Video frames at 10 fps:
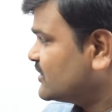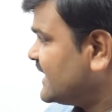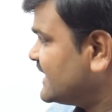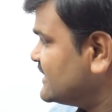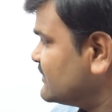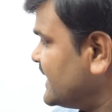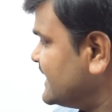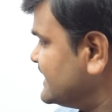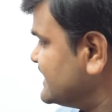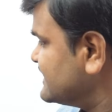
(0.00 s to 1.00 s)
that is why
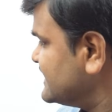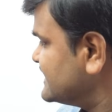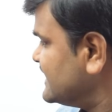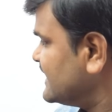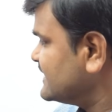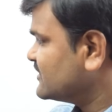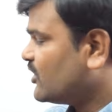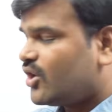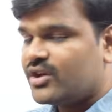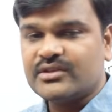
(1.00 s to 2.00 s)
this is the
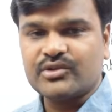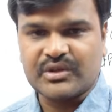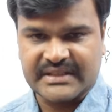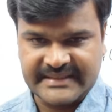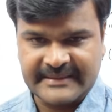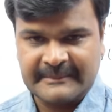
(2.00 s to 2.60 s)
third token.